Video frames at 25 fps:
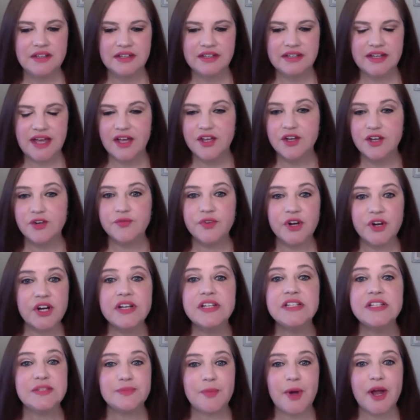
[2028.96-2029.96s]
yeah, you're very
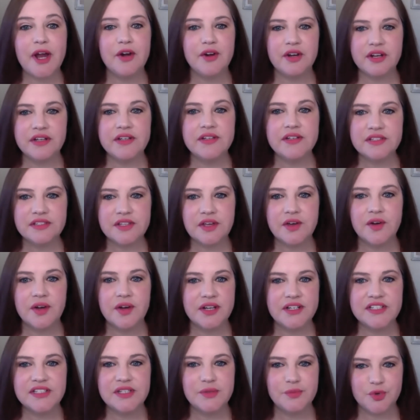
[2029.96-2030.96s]
inspiring. So I
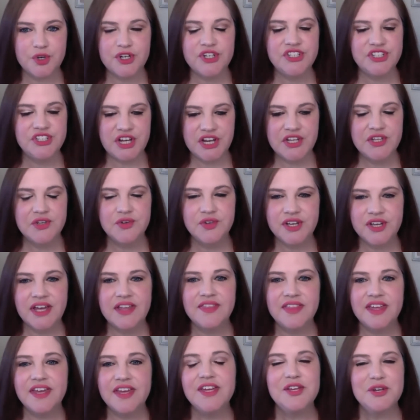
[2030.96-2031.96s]
just appreciate you
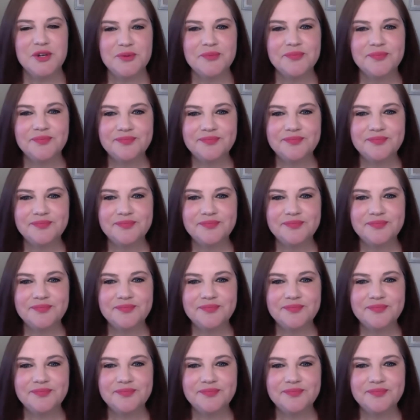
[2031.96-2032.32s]
again. Thank you.